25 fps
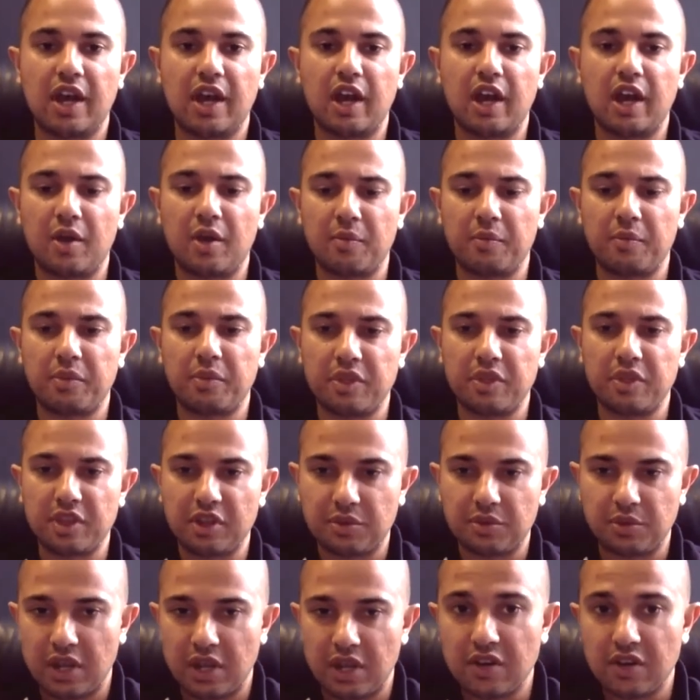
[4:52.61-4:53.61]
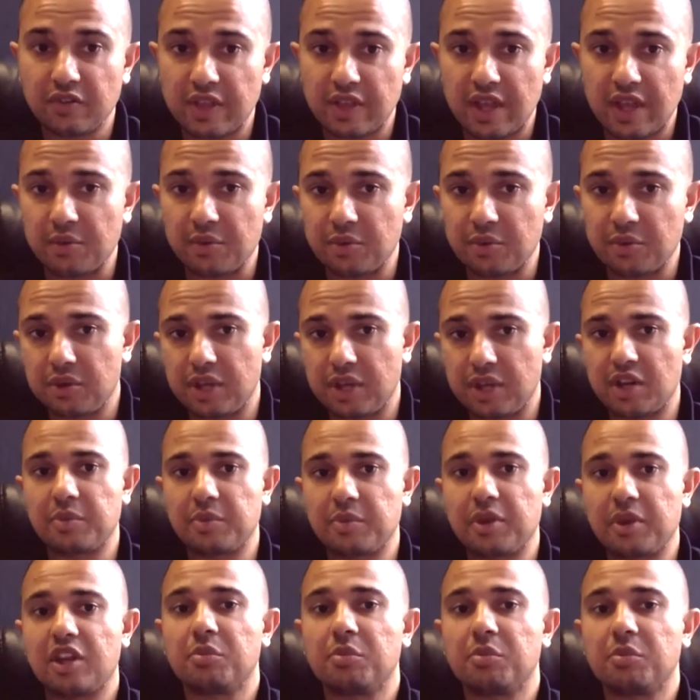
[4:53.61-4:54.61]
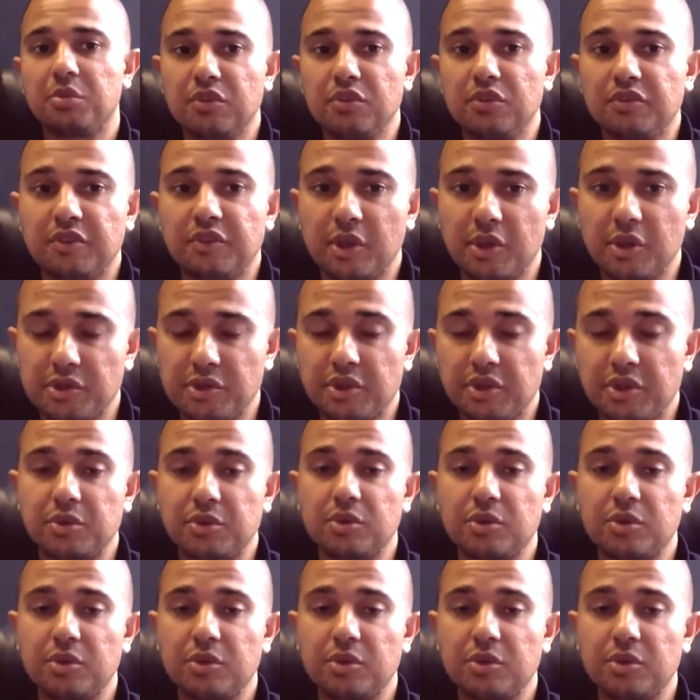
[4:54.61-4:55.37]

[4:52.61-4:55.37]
Um, the creative that will end up getting approved for those